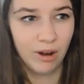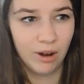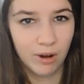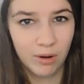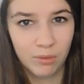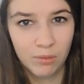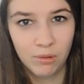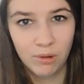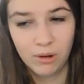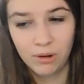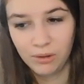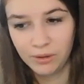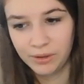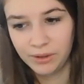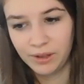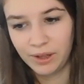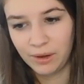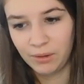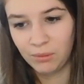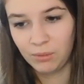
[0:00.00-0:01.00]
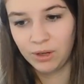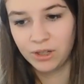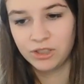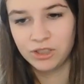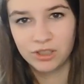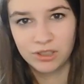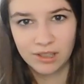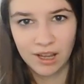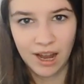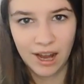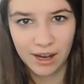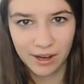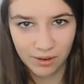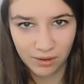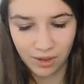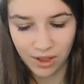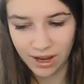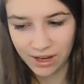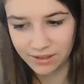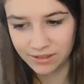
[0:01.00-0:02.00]
our world and like rich is high
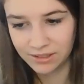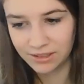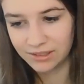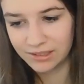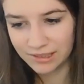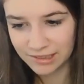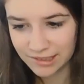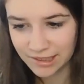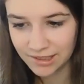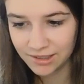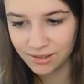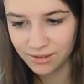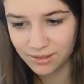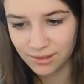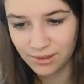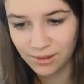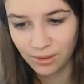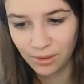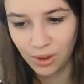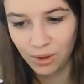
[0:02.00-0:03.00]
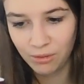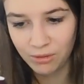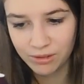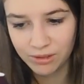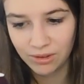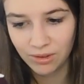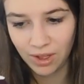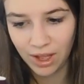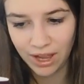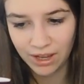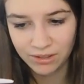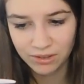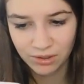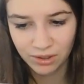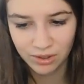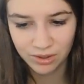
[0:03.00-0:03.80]
class, because it says it's the lowest class.